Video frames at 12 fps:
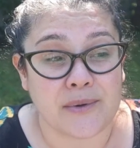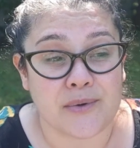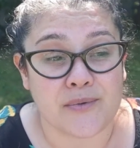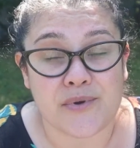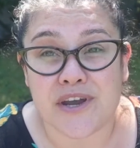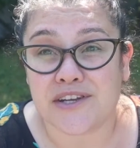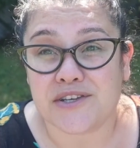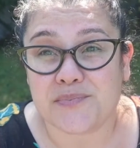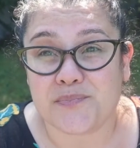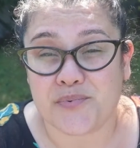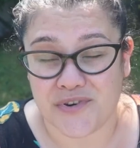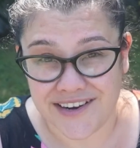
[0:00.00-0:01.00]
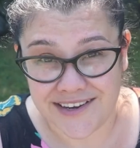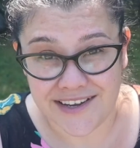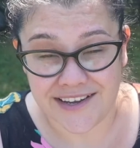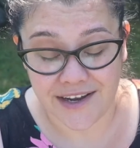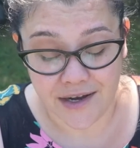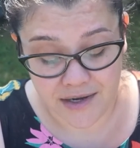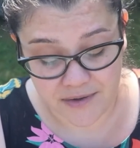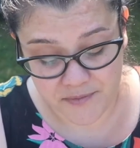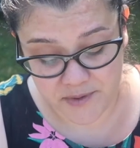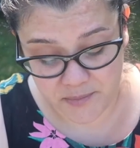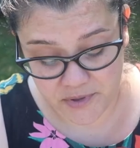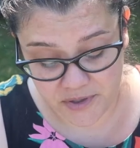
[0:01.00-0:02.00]
rich prick
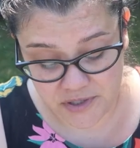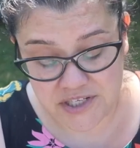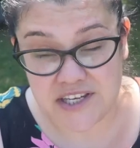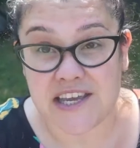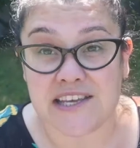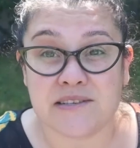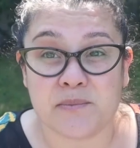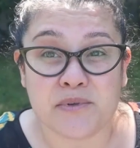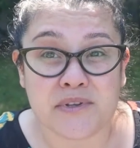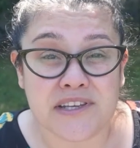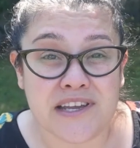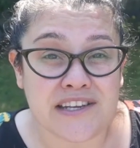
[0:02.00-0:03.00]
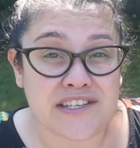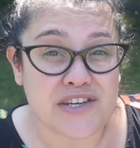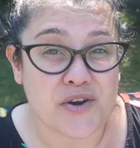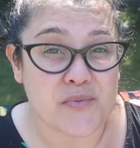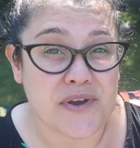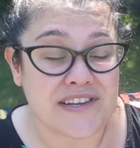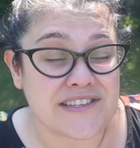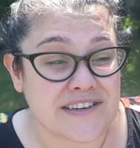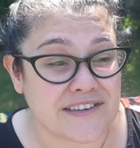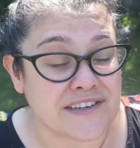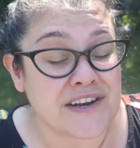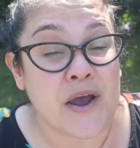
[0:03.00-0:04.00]
of the book. She is a bully, and she already
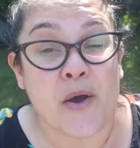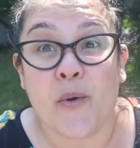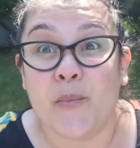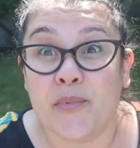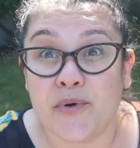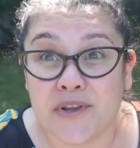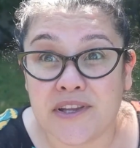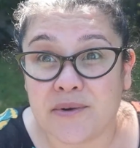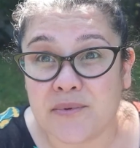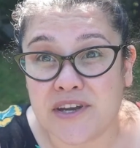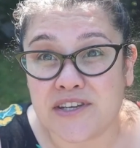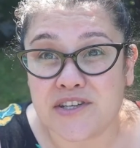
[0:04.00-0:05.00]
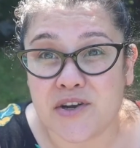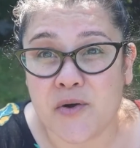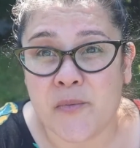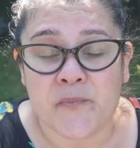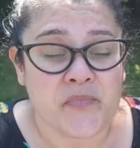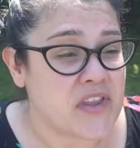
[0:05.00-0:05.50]
started bullying Rachel.